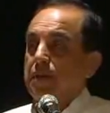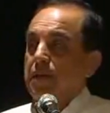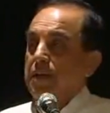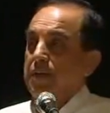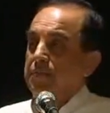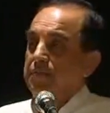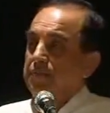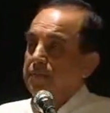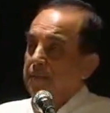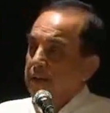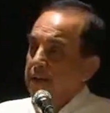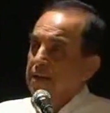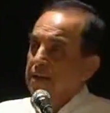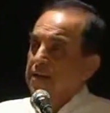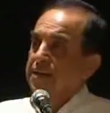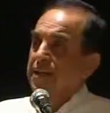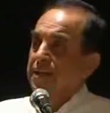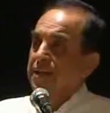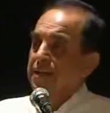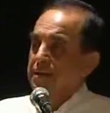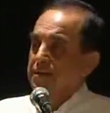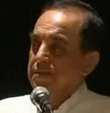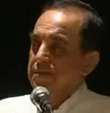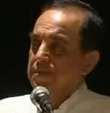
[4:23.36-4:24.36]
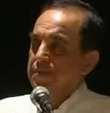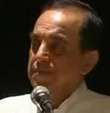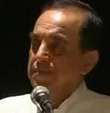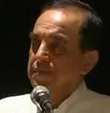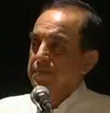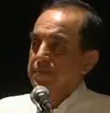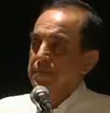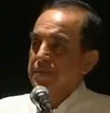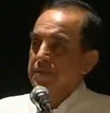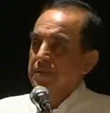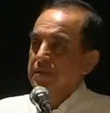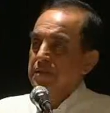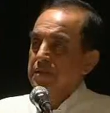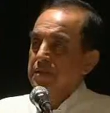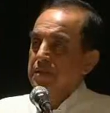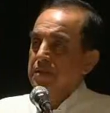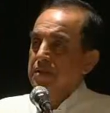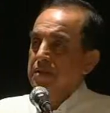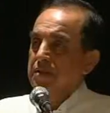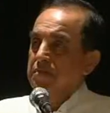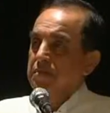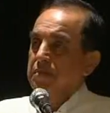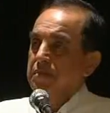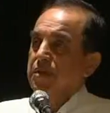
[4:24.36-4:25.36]
But he failed there
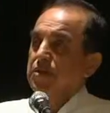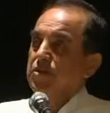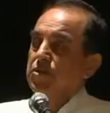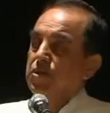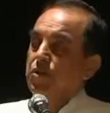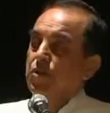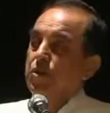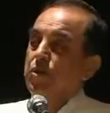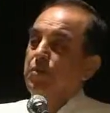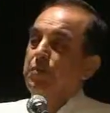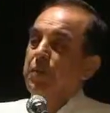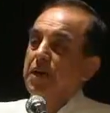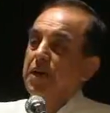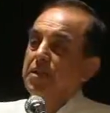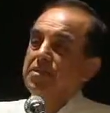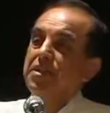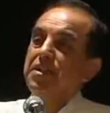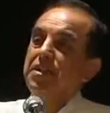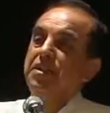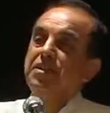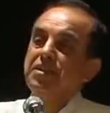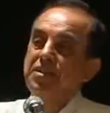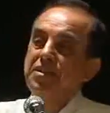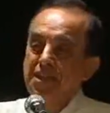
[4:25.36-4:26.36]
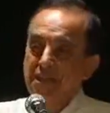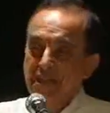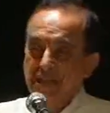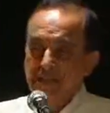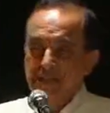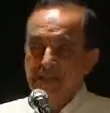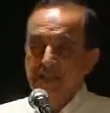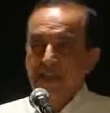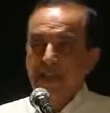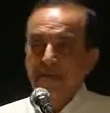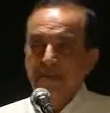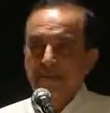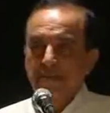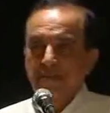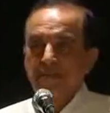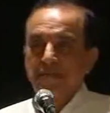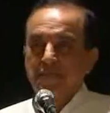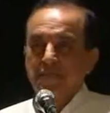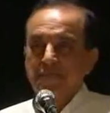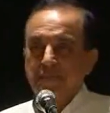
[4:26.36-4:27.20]
because he couldn't pass the Hindi exam.